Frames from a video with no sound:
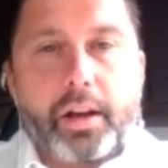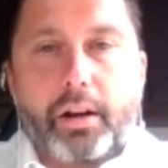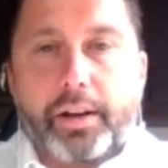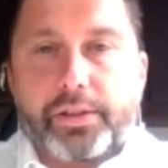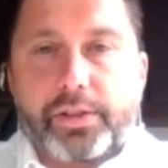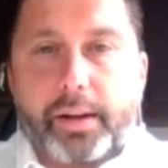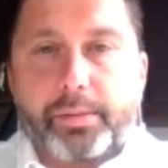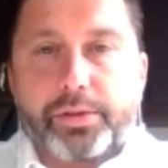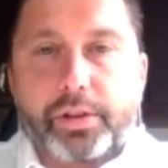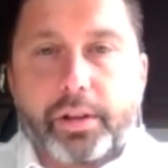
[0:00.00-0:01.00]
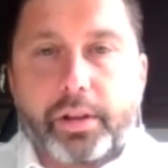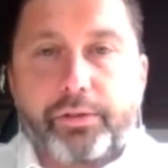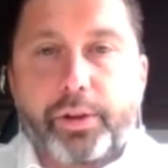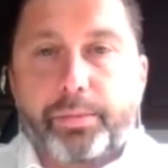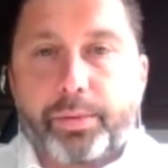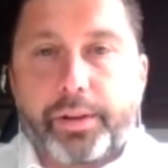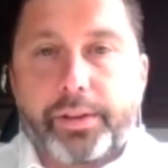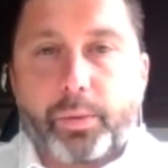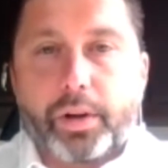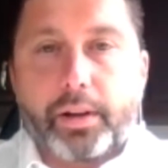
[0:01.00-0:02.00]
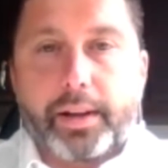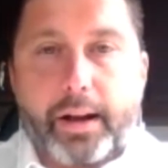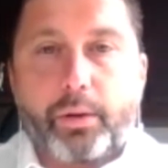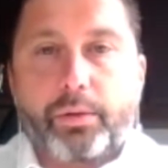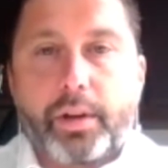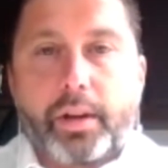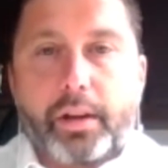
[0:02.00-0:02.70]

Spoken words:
on establishing a footprint that would allow